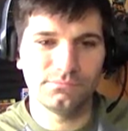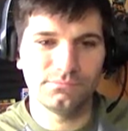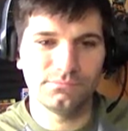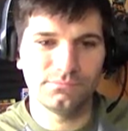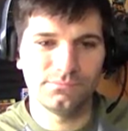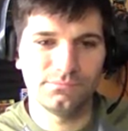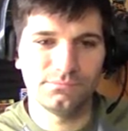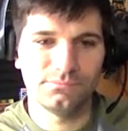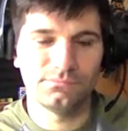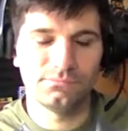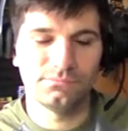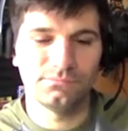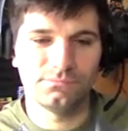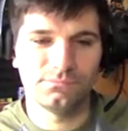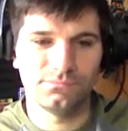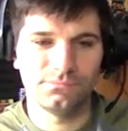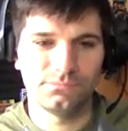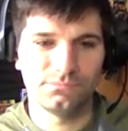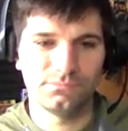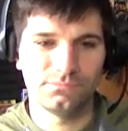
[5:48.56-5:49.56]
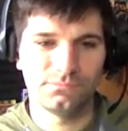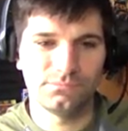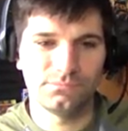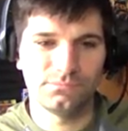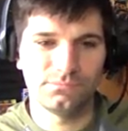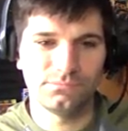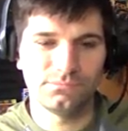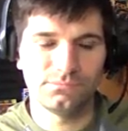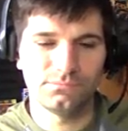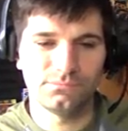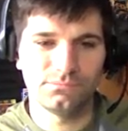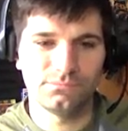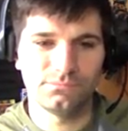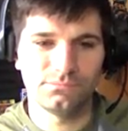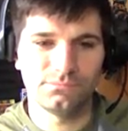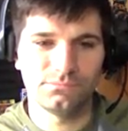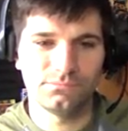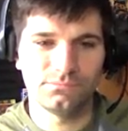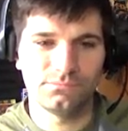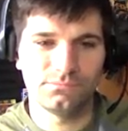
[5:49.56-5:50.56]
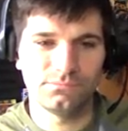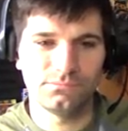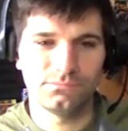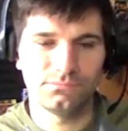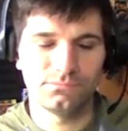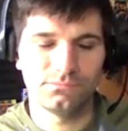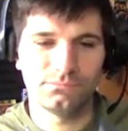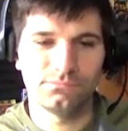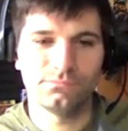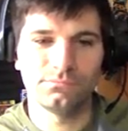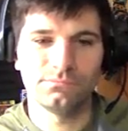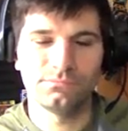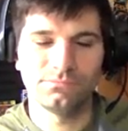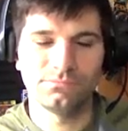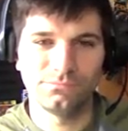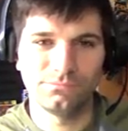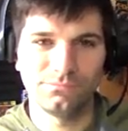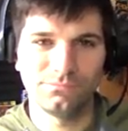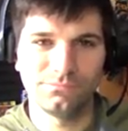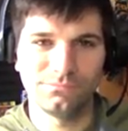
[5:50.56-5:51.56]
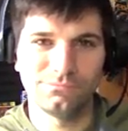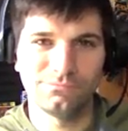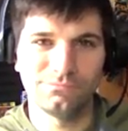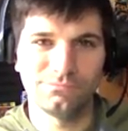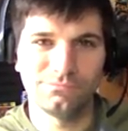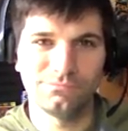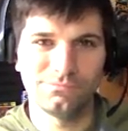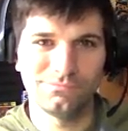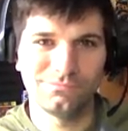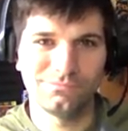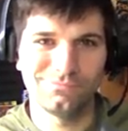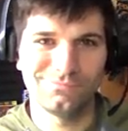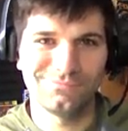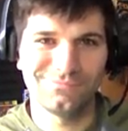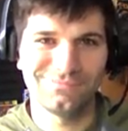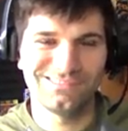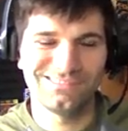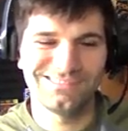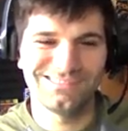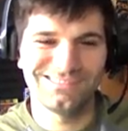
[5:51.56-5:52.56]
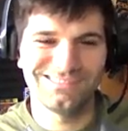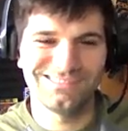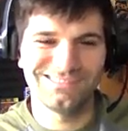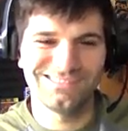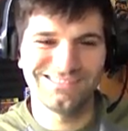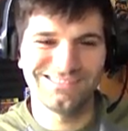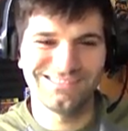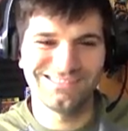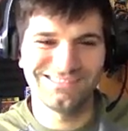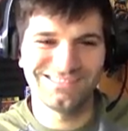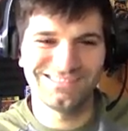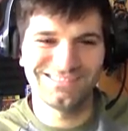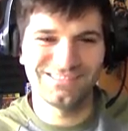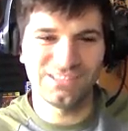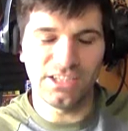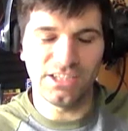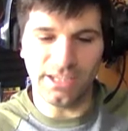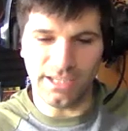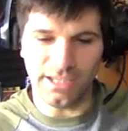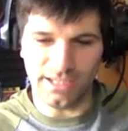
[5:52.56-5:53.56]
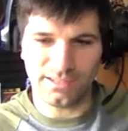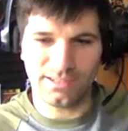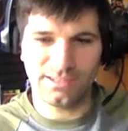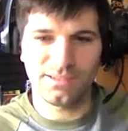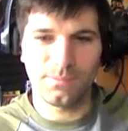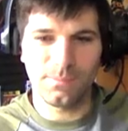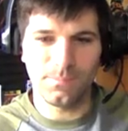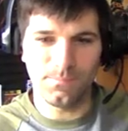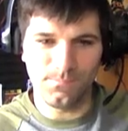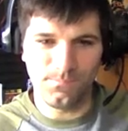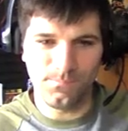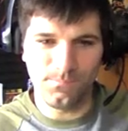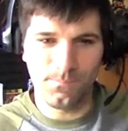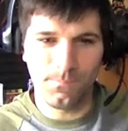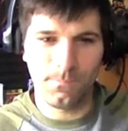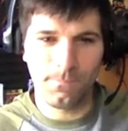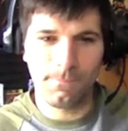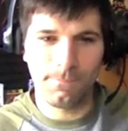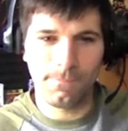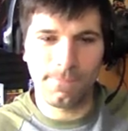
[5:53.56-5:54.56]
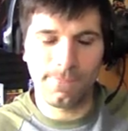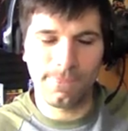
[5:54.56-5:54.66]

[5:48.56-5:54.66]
No words are spoken by the person on screen.